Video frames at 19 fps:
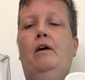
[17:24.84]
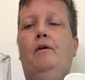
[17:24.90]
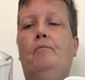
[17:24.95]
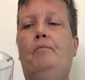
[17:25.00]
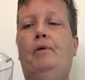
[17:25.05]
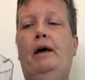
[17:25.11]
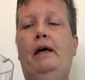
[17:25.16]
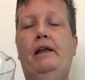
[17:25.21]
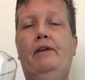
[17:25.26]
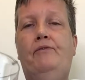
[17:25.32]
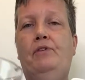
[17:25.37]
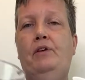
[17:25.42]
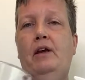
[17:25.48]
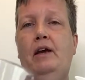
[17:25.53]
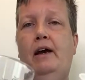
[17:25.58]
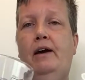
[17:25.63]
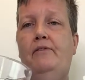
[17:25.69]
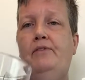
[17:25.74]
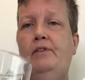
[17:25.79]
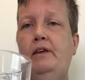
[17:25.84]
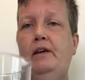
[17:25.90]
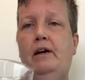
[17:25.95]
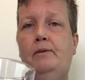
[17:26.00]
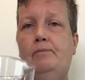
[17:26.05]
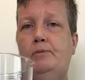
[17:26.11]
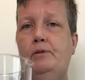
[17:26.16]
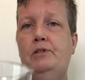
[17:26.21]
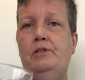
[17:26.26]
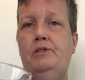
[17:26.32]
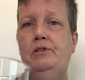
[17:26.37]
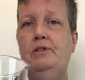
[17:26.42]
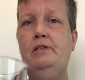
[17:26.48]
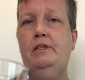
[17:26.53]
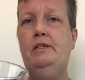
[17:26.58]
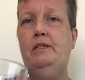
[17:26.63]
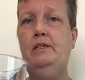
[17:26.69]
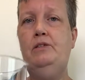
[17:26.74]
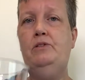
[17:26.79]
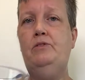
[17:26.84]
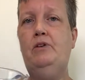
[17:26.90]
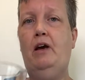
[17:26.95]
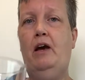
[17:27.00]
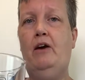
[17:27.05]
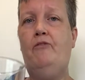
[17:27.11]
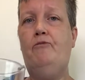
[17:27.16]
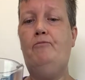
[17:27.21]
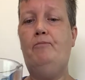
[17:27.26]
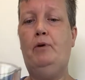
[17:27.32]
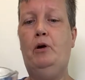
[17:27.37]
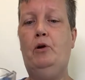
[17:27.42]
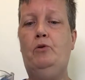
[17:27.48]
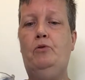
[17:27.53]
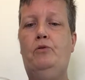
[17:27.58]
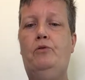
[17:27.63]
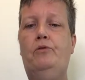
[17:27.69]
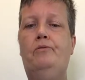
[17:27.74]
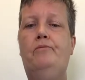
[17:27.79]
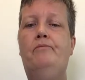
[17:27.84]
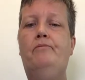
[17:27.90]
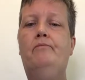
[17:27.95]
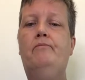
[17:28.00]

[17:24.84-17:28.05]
But if you have the opportunity to have both,